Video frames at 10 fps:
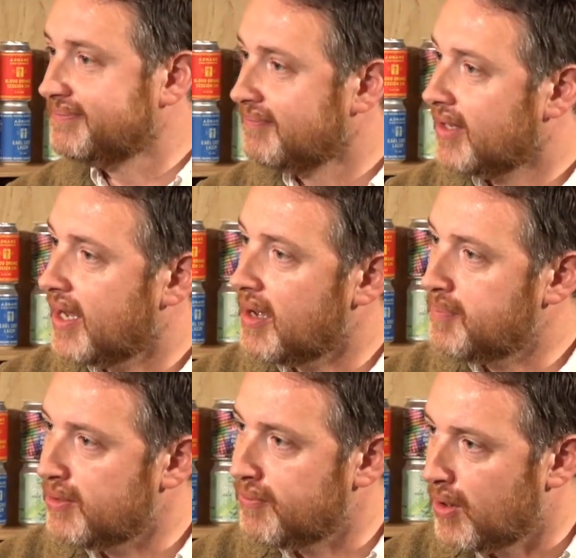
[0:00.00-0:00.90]
A
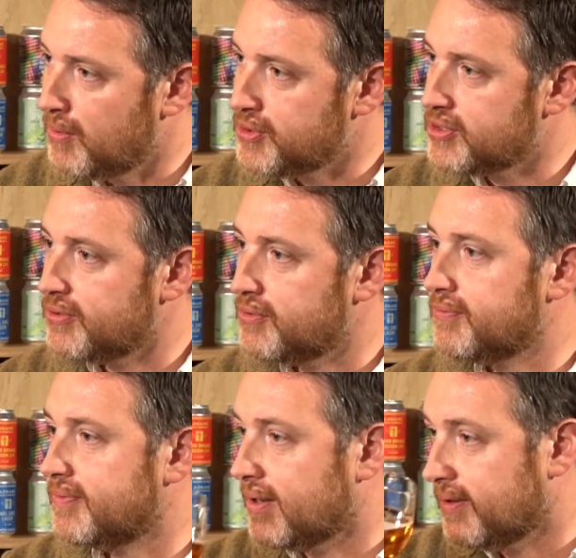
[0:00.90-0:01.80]
bit of rose sort
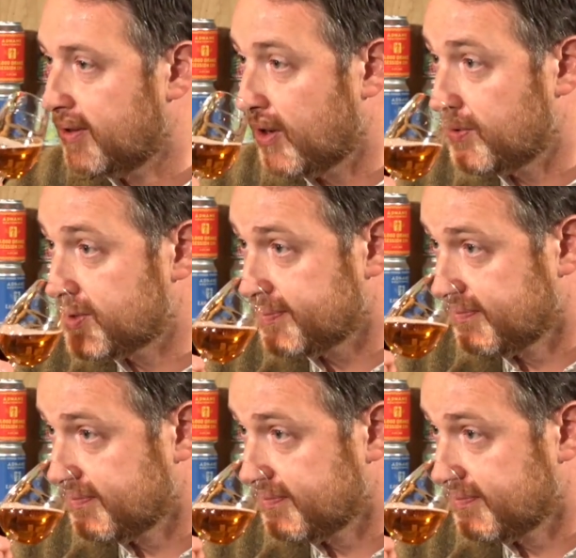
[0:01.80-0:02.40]
of on the nose.